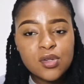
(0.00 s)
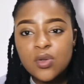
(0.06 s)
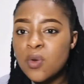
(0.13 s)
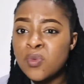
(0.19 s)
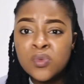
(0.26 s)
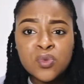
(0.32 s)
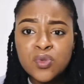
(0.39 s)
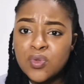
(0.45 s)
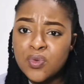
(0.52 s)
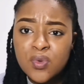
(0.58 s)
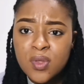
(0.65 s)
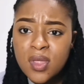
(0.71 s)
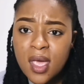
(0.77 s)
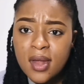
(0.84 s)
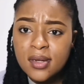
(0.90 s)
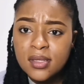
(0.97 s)
Don't
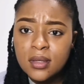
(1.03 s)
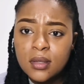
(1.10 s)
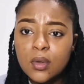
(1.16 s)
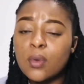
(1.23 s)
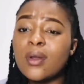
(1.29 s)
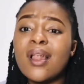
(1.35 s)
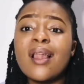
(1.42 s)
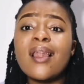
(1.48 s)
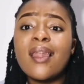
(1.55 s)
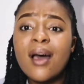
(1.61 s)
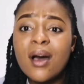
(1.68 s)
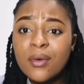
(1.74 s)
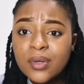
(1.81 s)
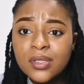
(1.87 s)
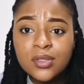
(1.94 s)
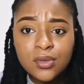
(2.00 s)
do that. Don't
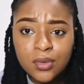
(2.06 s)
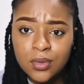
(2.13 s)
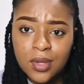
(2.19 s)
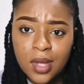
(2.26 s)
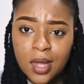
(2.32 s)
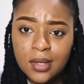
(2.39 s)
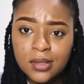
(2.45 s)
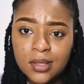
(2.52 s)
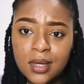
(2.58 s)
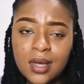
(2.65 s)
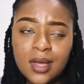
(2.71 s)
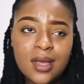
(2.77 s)
allow it to do that.